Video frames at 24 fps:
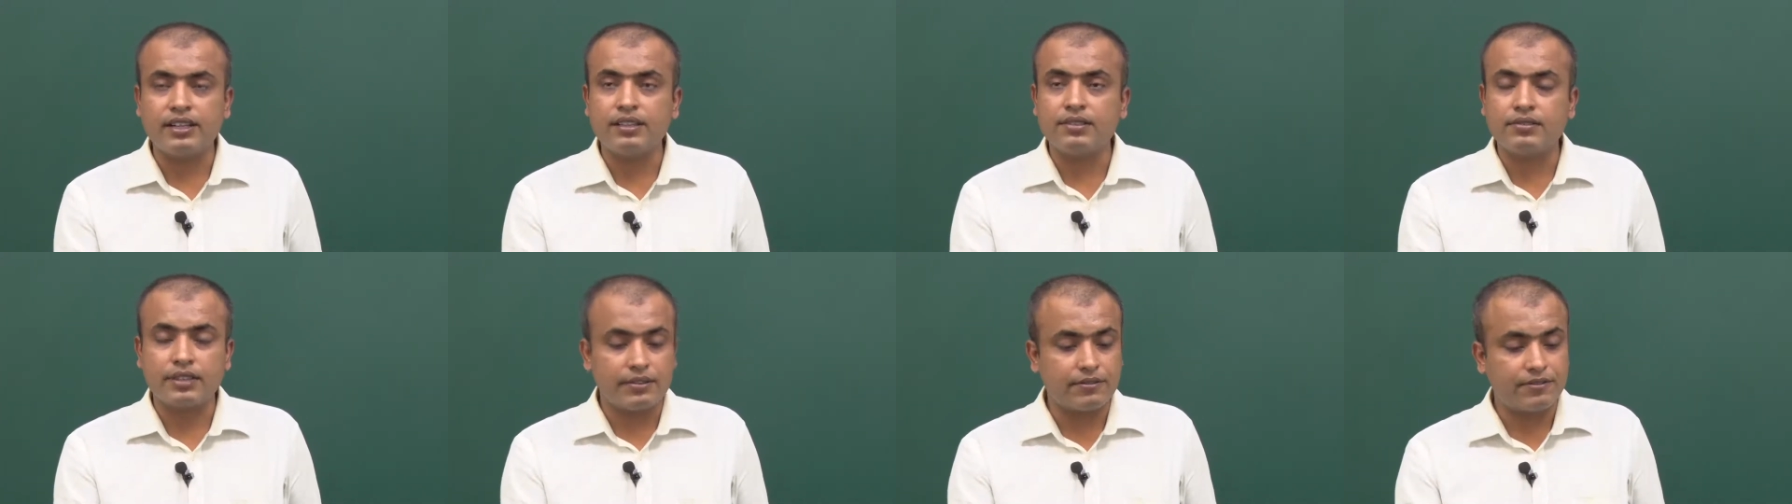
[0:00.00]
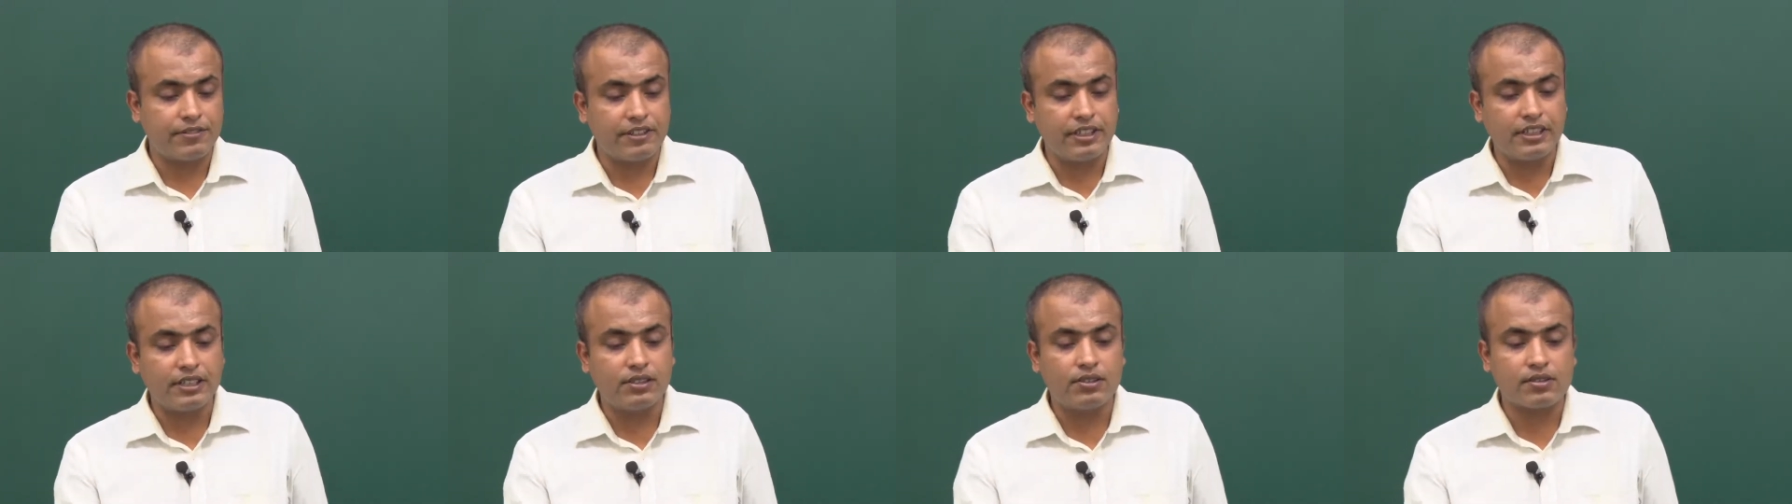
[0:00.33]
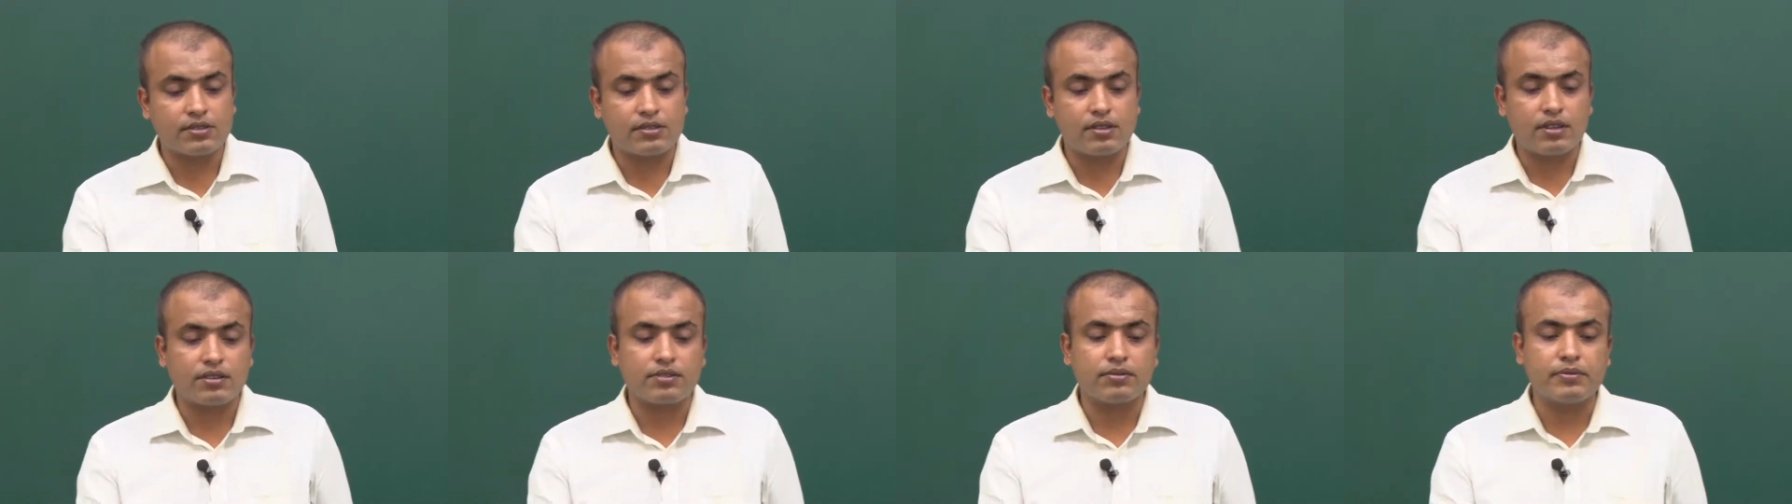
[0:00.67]
You can fill those
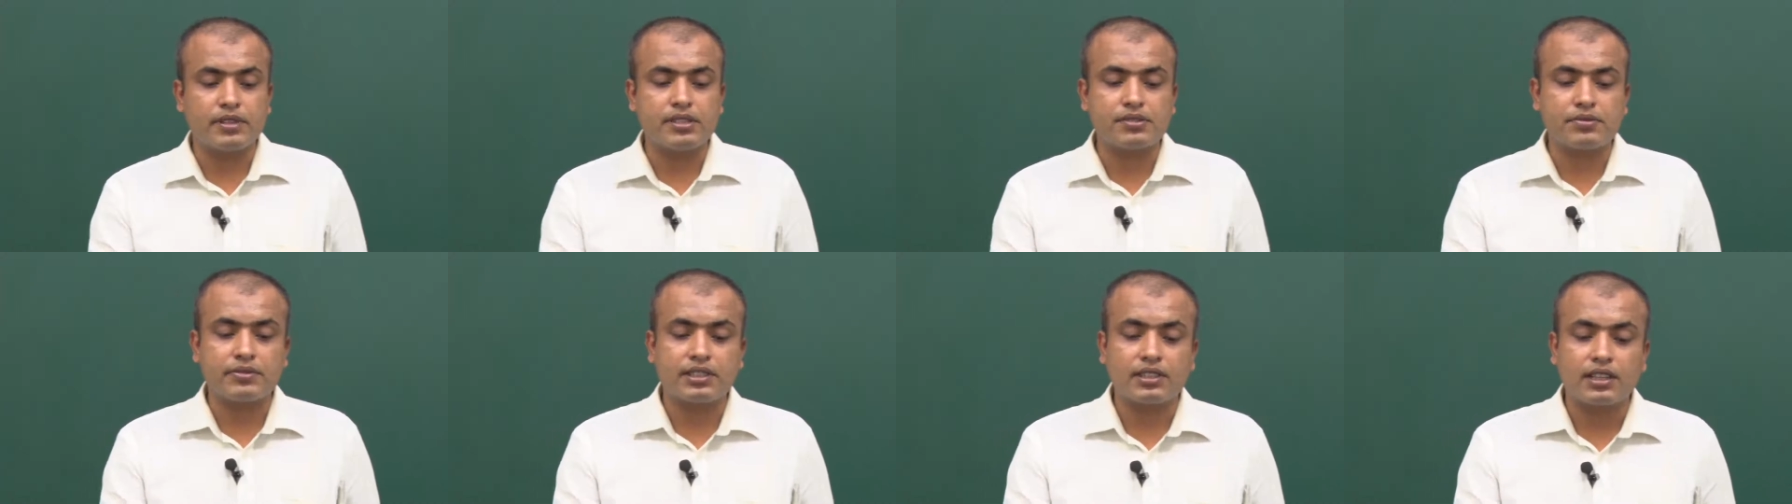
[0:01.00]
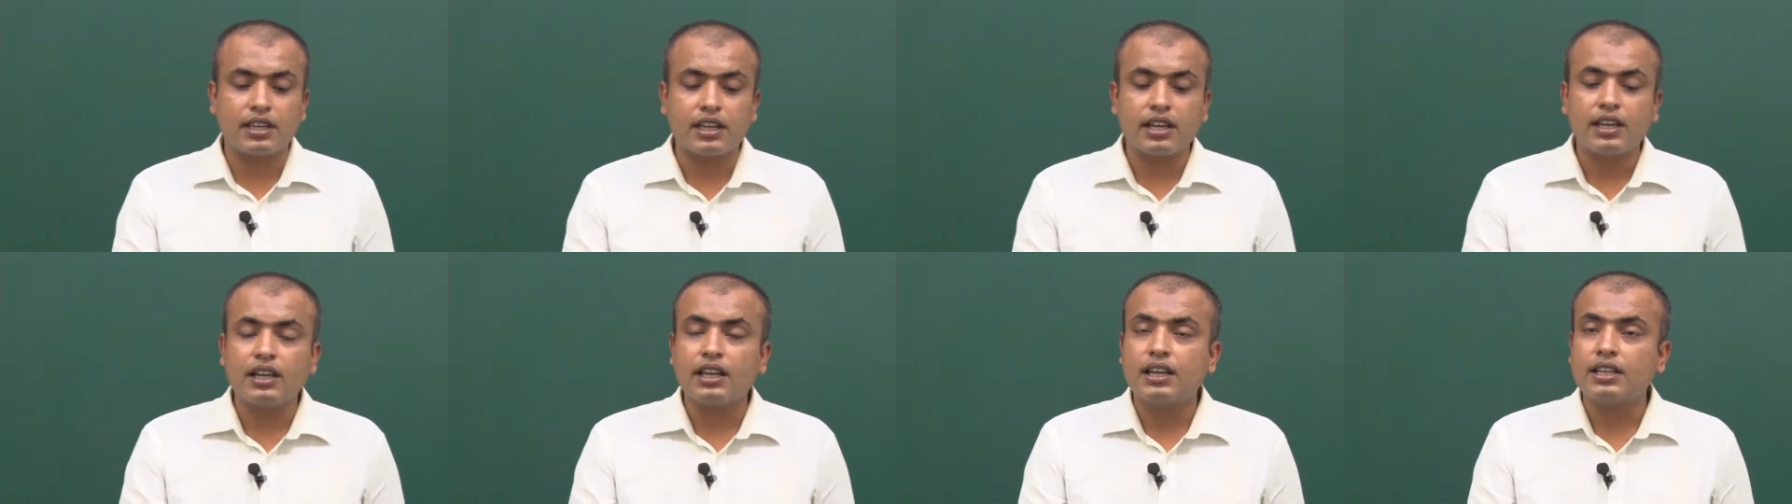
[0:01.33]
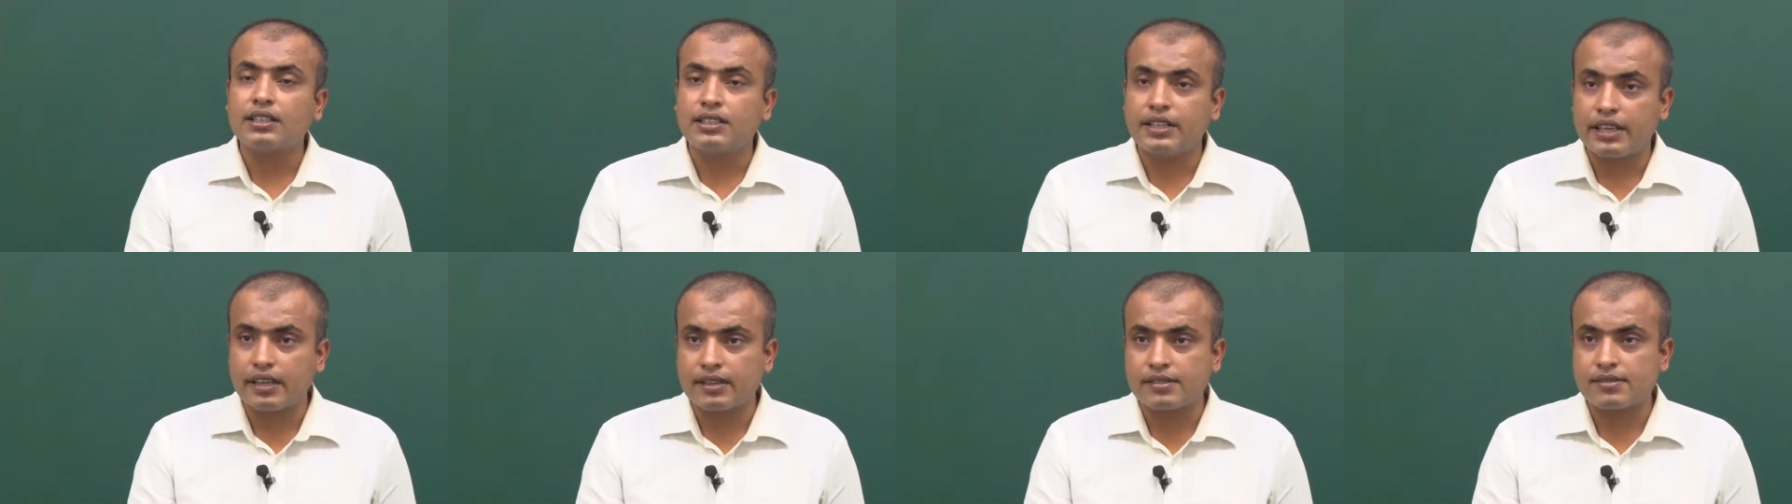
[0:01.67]
documents with
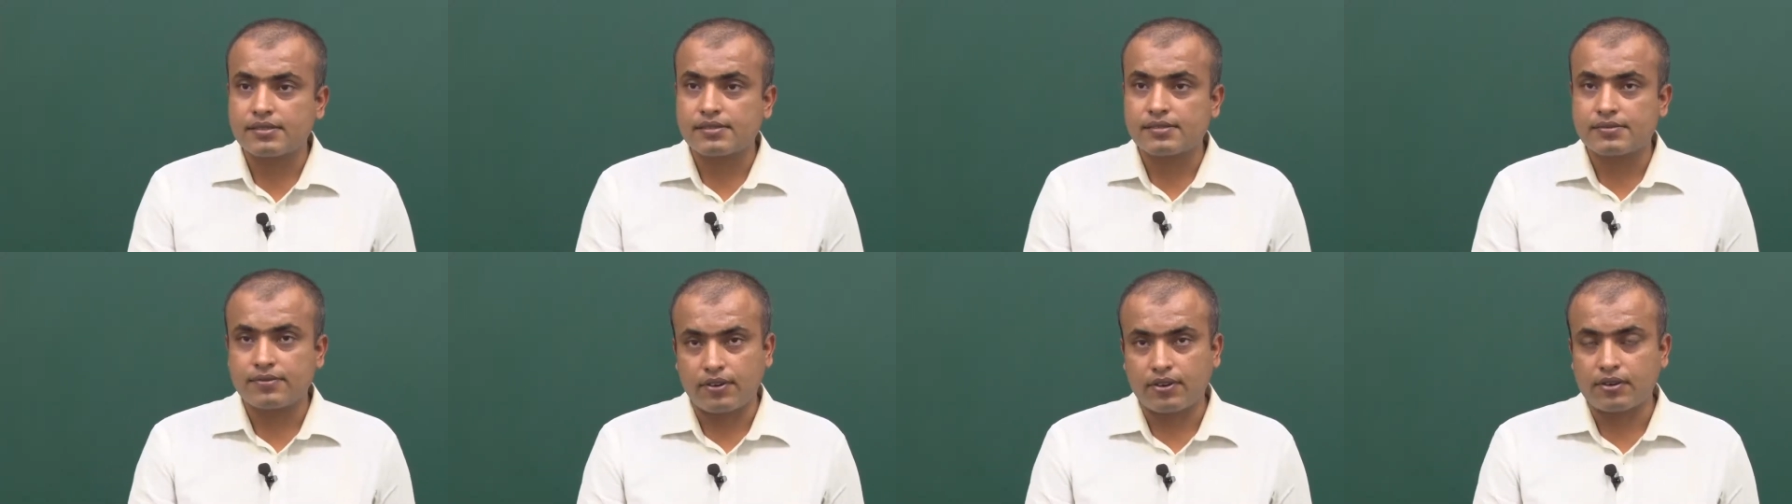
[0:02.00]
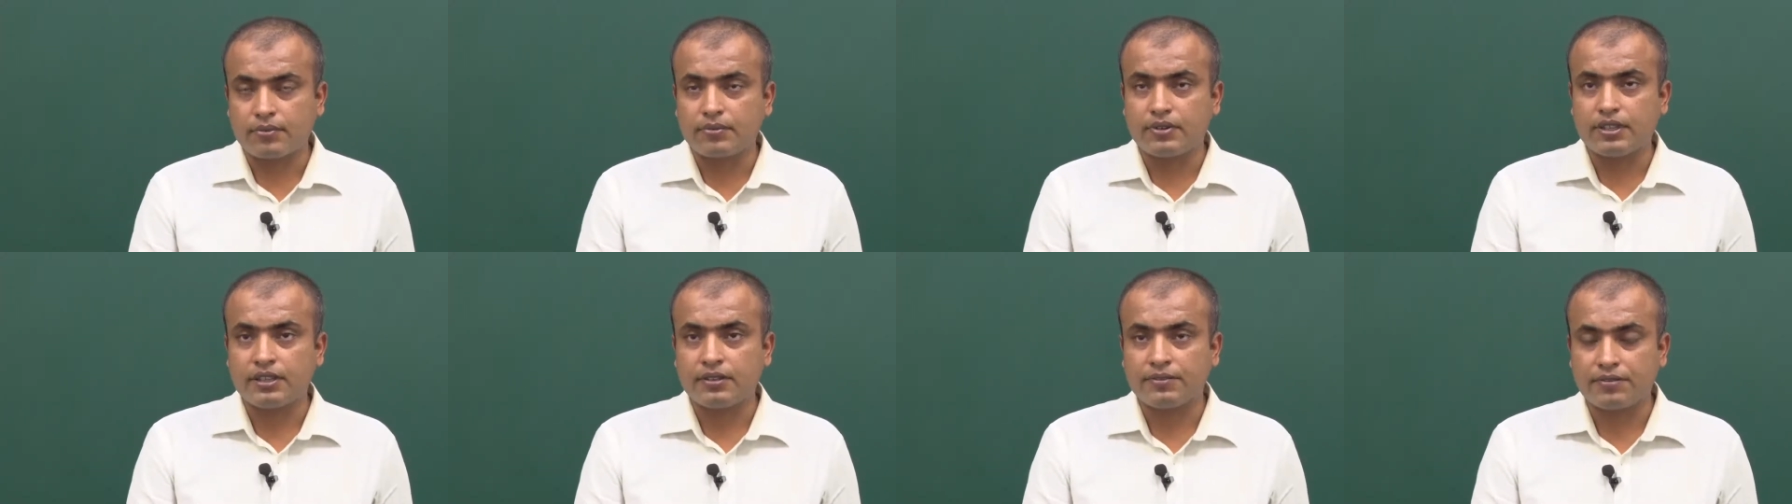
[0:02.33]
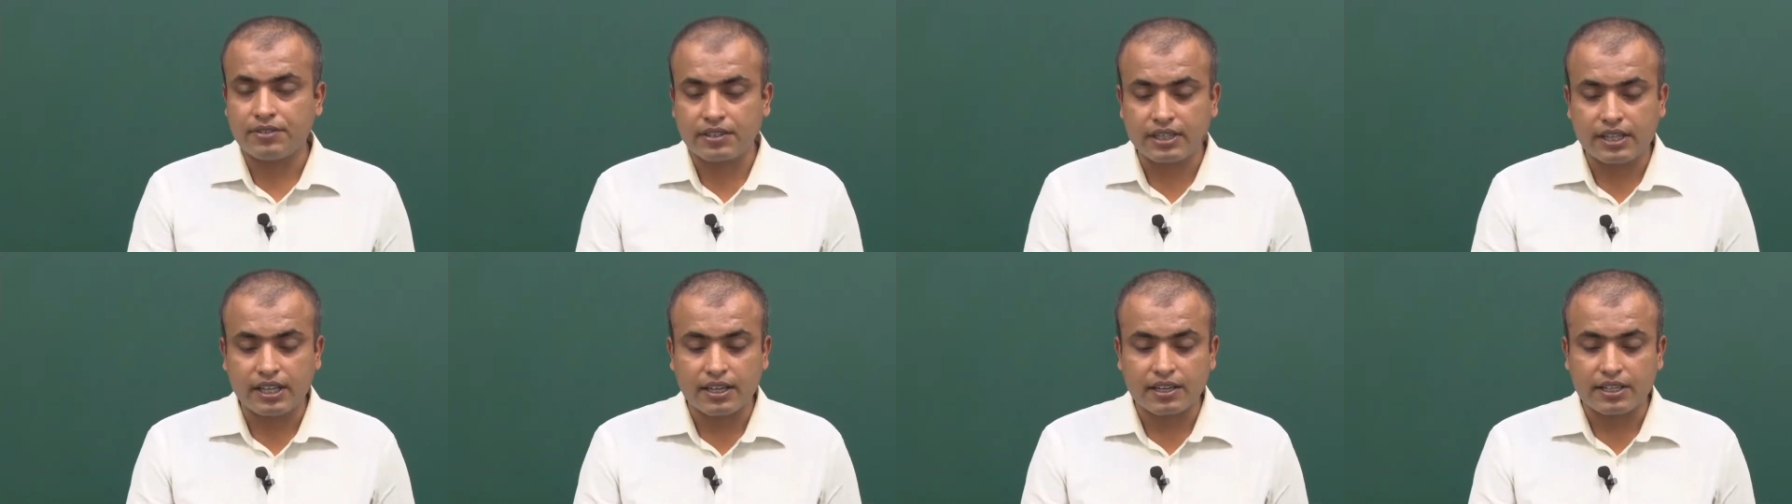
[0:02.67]
text, formula,
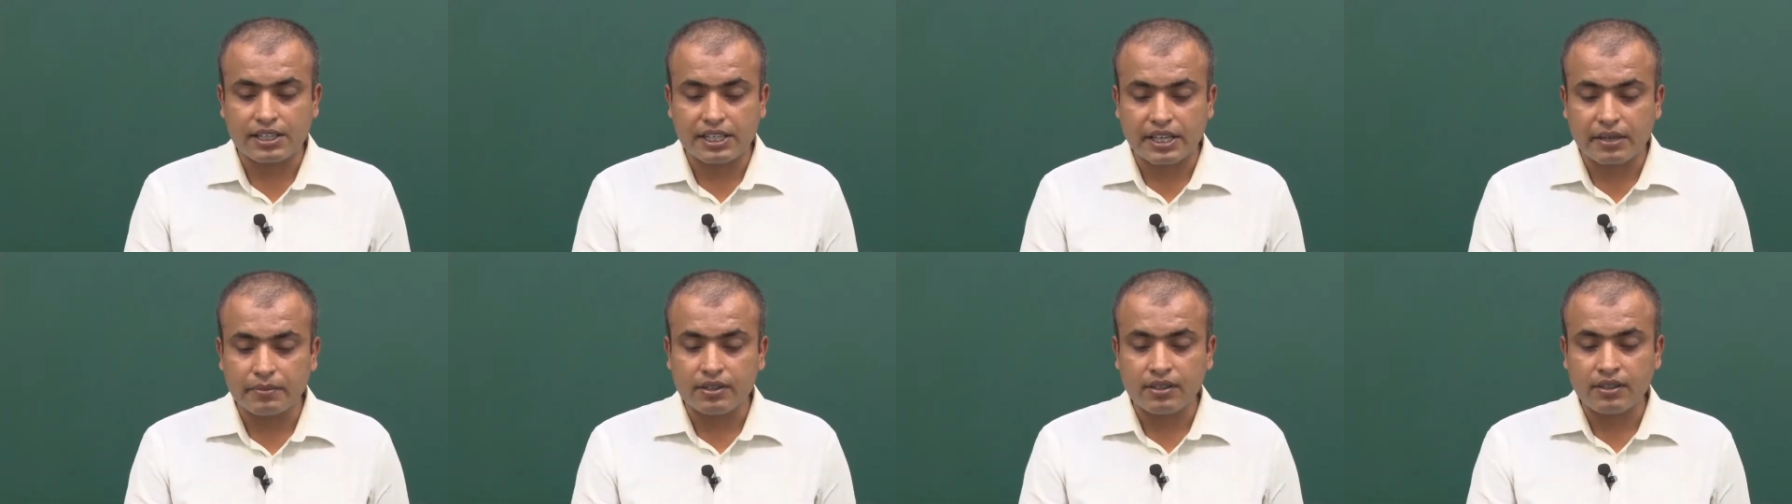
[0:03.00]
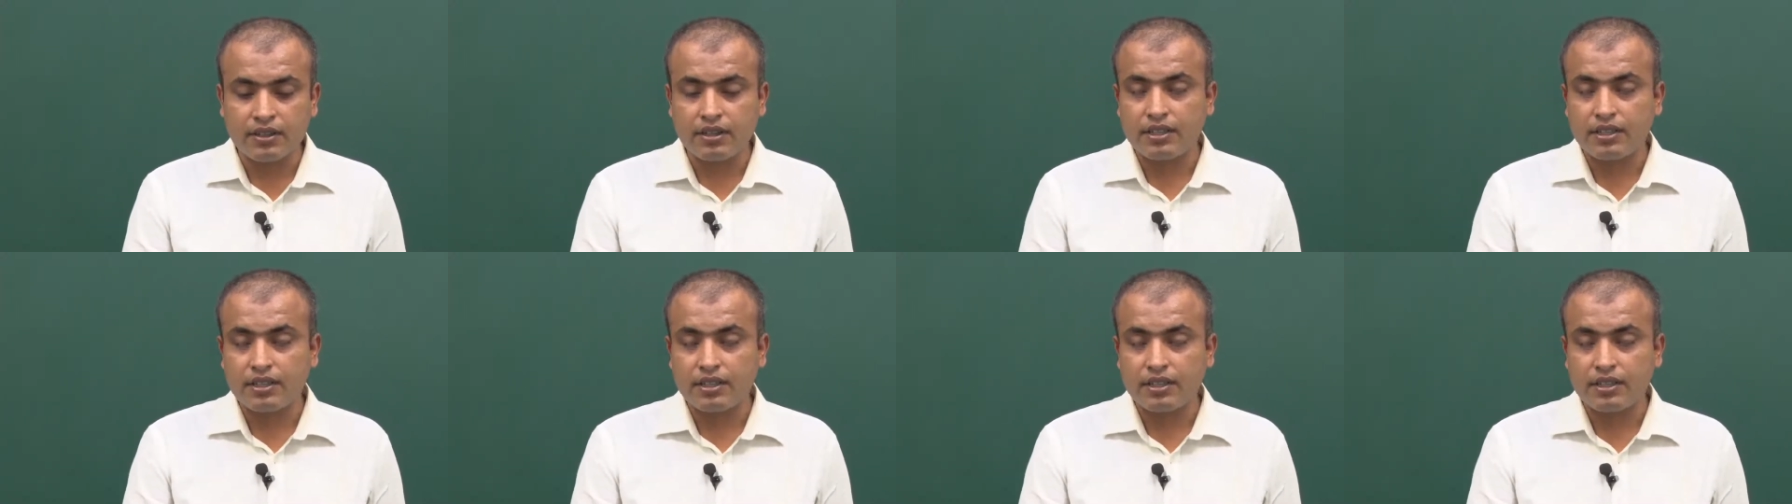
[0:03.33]
figure, table.